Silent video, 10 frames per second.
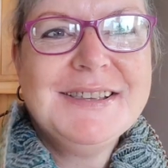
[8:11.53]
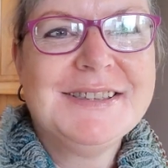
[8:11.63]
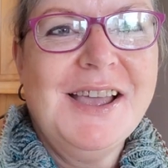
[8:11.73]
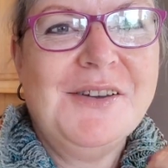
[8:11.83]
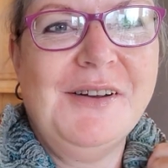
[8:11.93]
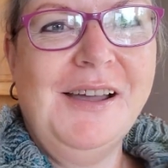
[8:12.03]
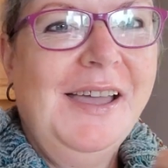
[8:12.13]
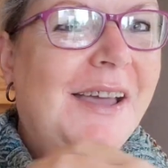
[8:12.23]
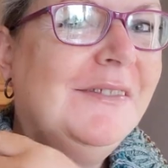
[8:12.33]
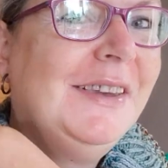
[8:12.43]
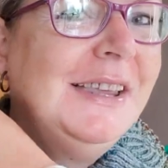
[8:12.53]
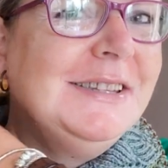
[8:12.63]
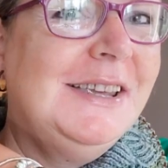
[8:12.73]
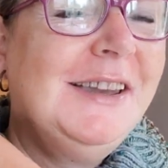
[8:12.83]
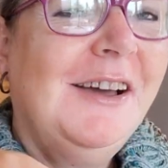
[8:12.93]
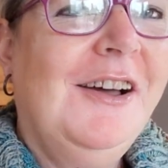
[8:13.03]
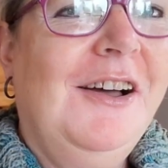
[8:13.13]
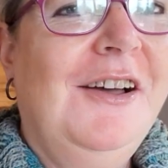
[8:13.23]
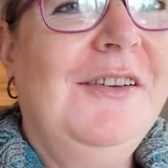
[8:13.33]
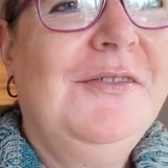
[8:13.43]
So I have knitted
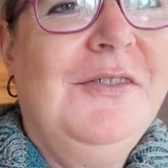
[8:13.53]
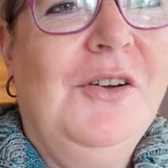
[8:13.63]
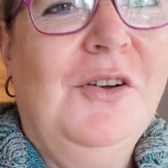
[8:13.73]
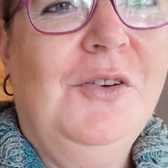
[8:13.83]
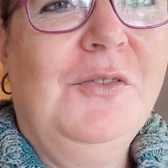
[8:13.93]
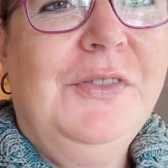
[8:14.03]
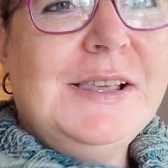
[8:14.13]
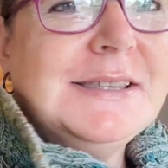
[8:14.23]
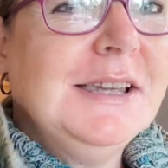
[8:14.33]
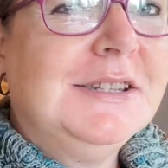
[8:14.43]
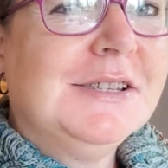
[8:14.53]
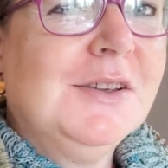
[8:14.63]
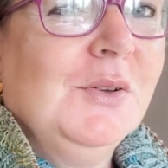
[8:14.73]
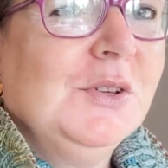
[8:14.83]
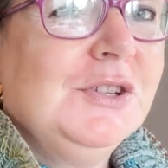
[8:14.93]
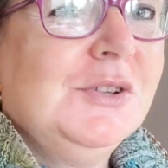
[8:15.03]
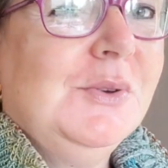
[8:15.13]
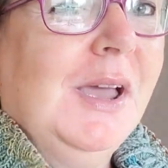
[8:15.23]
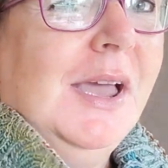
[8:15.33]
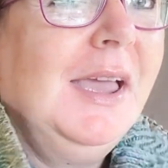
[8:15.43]
half of the stitches
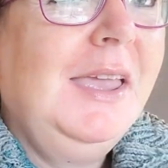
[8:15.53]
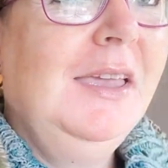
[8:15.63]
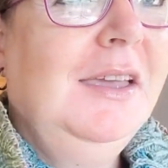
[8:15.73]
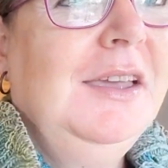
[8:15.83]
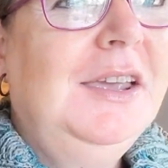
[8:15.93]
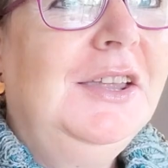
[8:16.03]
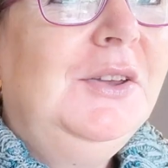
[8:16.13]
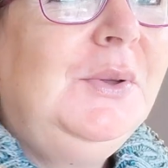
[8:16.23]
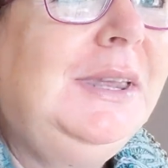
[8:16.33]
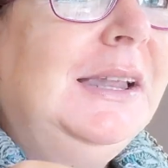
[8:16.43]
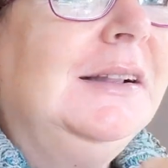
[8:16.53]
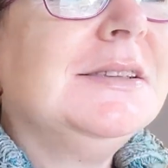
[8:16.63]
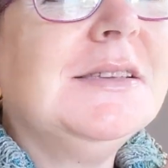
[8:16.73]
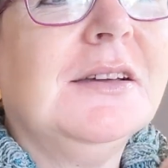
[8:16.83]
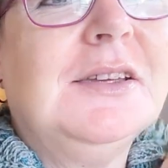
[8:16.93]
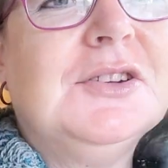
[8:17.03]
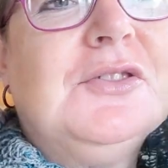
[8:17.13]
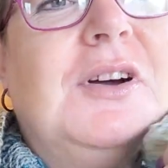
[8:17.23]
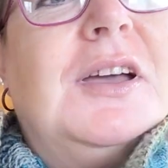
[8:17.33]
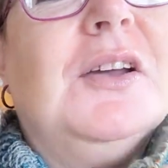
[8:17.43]
onto a new needle so I could
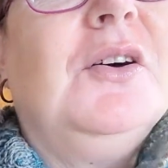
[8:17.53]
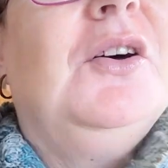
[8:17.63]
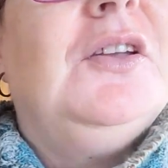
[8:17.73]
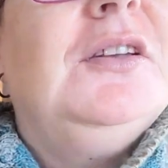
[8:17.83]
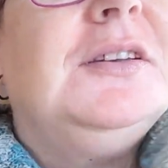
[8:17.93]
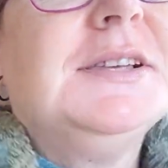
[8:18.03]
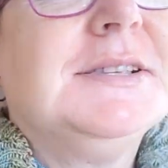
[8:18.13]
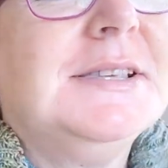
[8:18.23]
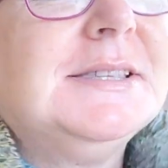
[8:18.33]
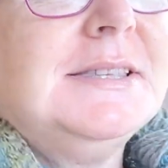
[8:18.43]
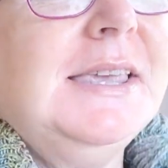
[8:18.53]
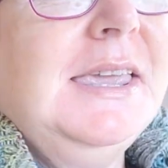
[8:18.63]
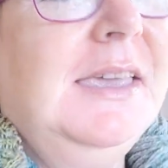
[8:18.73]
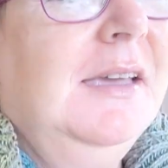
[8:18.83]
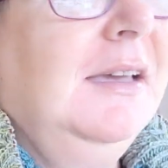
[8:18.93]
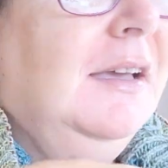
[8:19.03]
try it on just to see